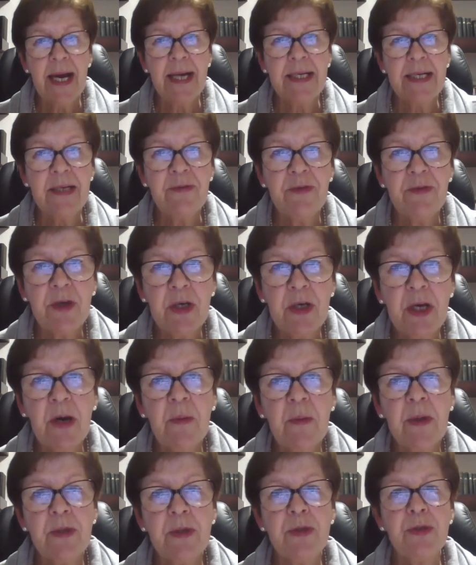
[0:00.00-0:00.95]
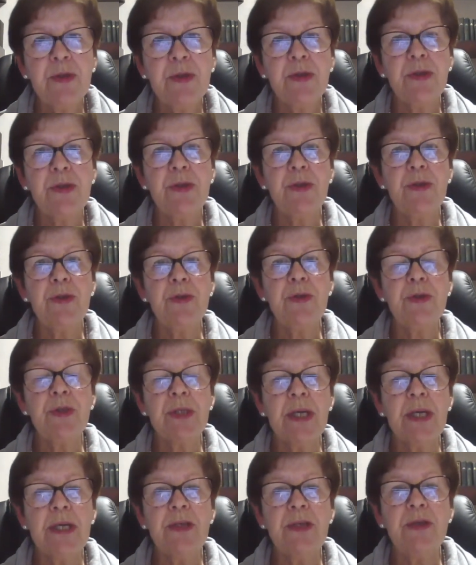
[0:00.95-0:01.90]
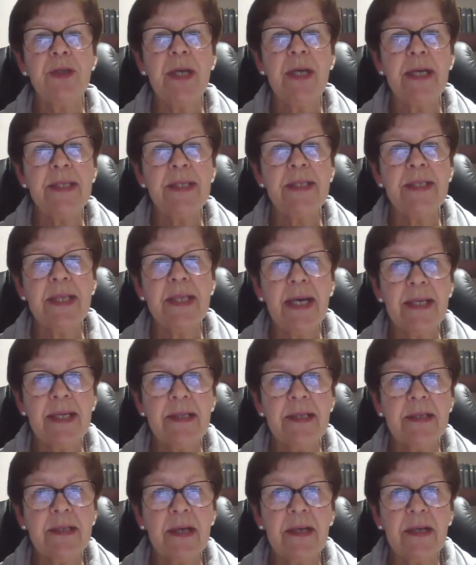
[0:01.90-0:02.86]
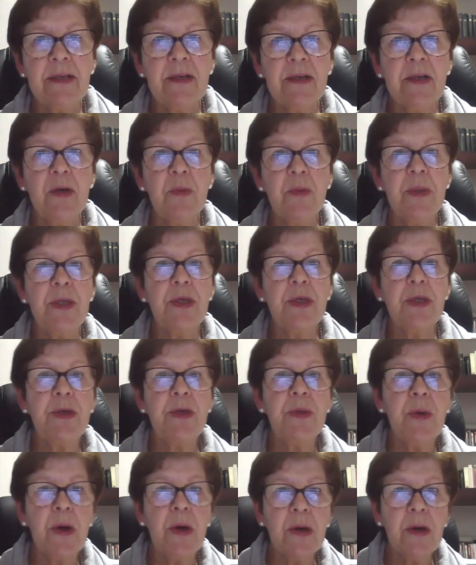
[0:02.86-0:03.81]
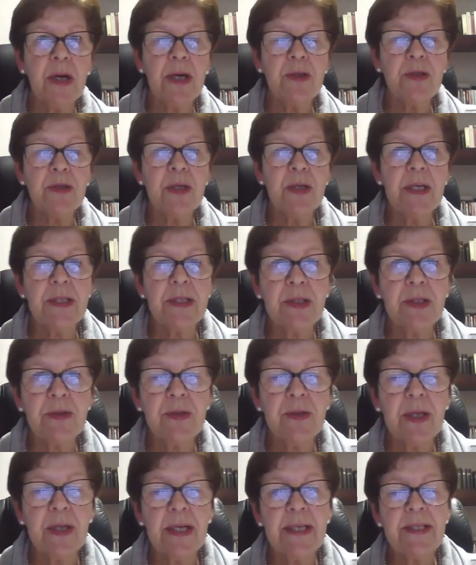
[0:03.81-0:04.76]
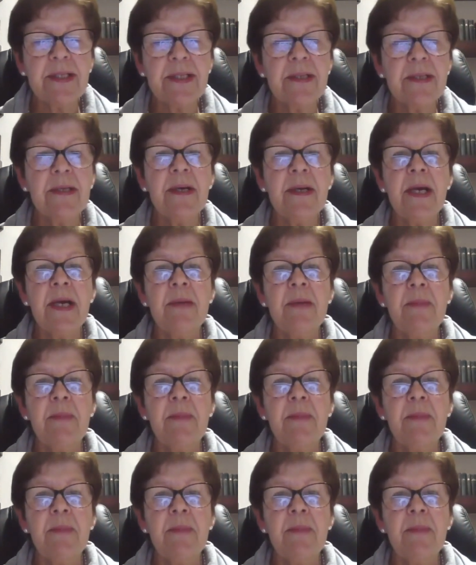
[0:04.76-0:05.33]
And if you now want to say today's date, I don't know when you are going to listen to the lesson,